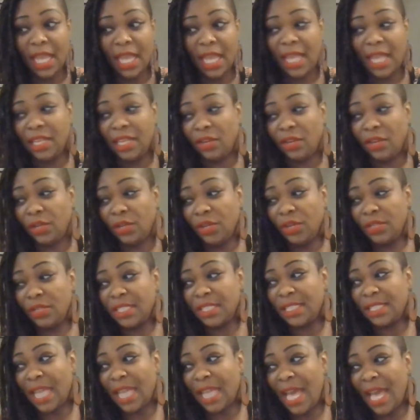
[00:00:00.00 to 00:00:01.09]
And you'll
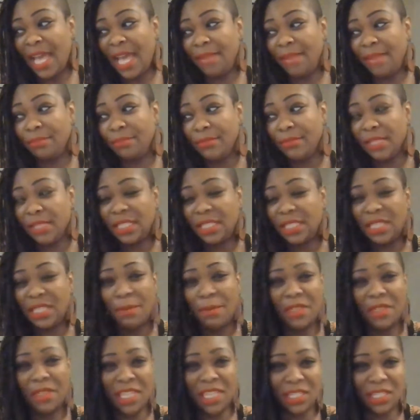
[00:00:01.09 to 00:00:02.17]
notice that
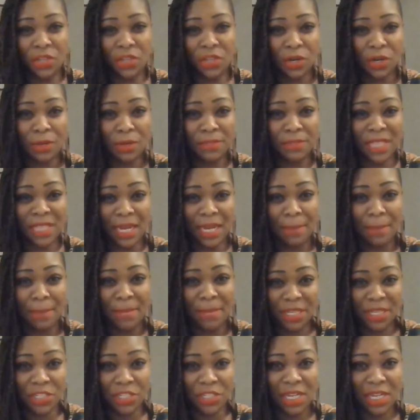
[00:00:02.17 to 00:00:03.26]
some of these herbs that I'm
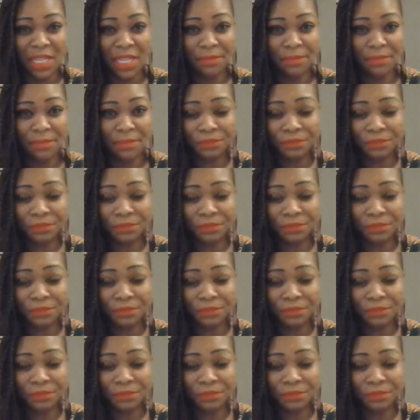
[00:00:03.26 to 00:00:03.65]
mentioning,